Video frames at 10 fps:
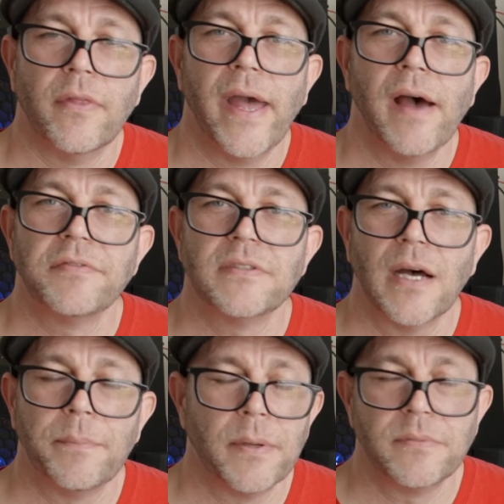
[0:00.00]

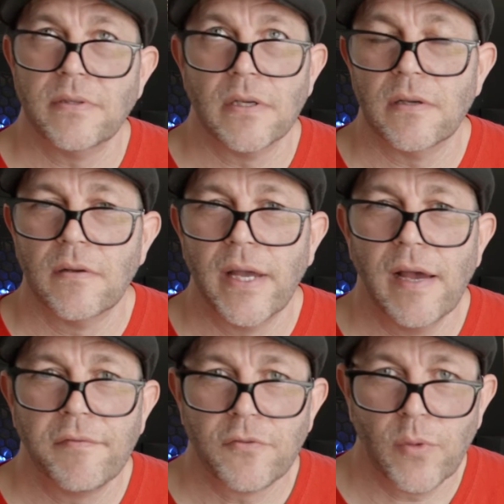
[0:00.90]
f-stop up to
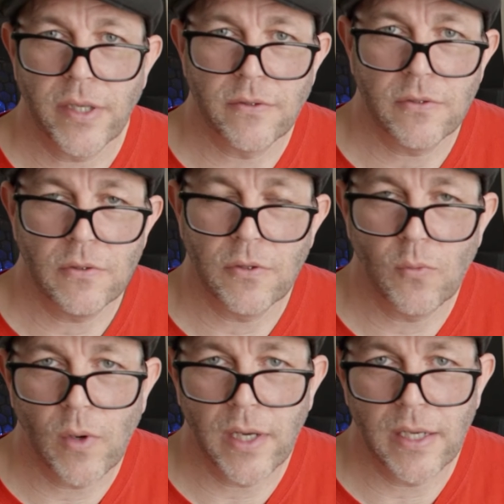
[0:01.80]
f22. You
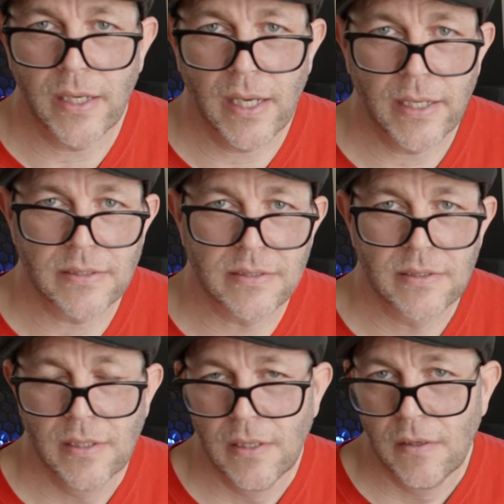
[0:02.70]
want a
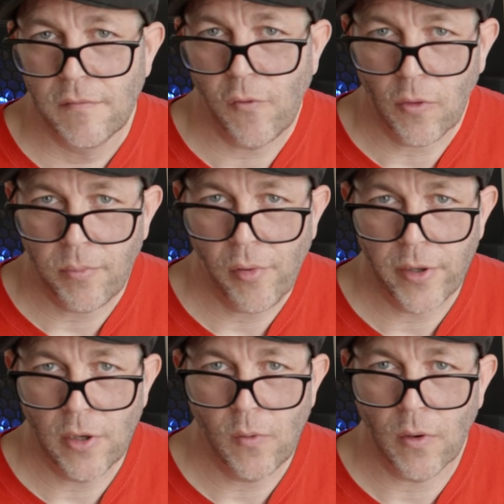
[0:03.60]
nice
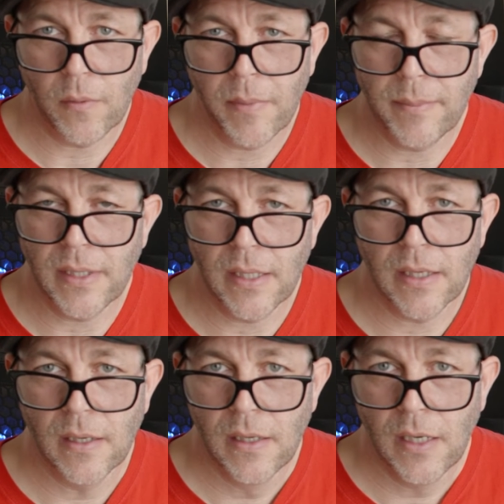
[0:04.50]
4.0 or maybe
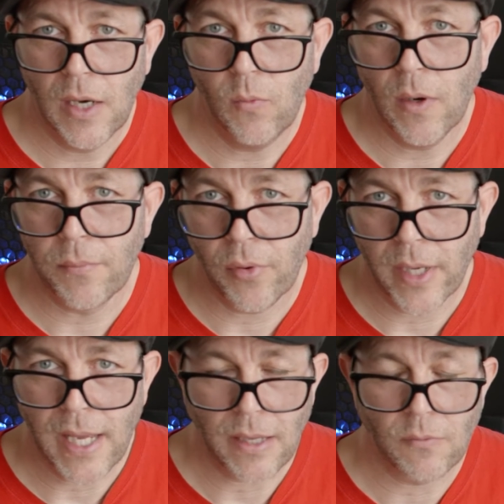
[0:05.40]
a
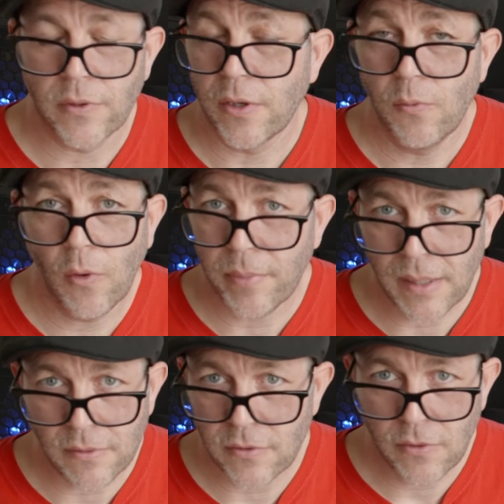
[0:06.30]
1.8. Well, you won't be
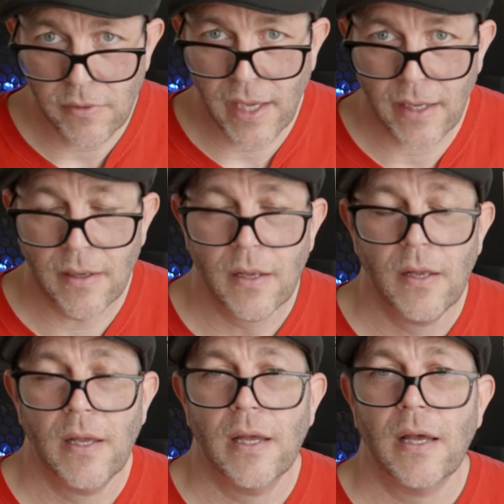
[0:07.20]
able to do that
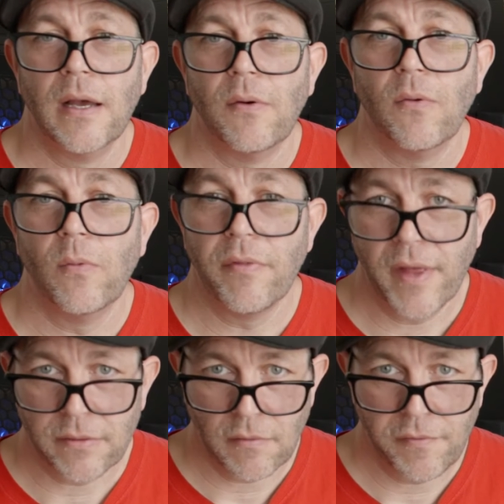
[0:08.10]

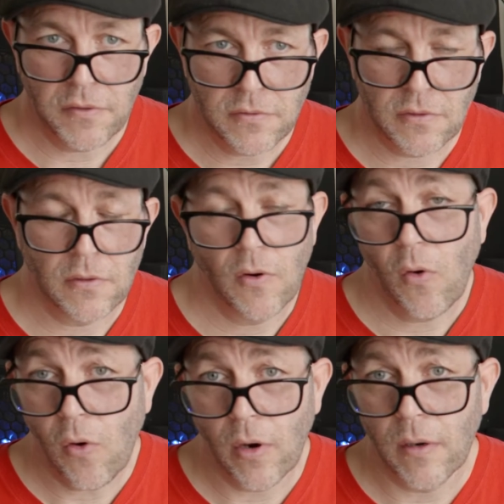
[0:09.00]
without the filter
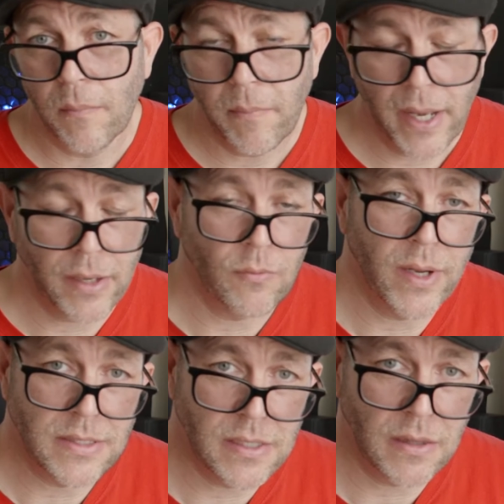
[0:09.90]
or by
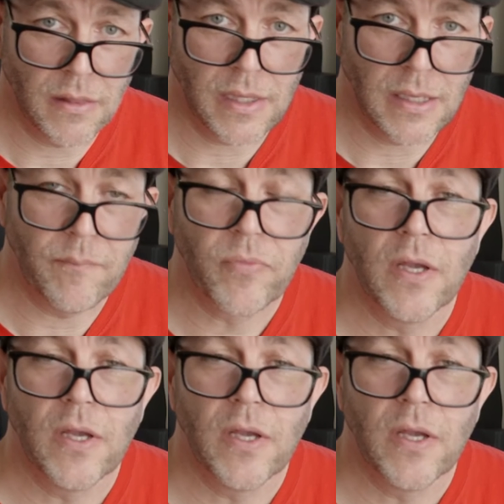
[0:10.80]
raising the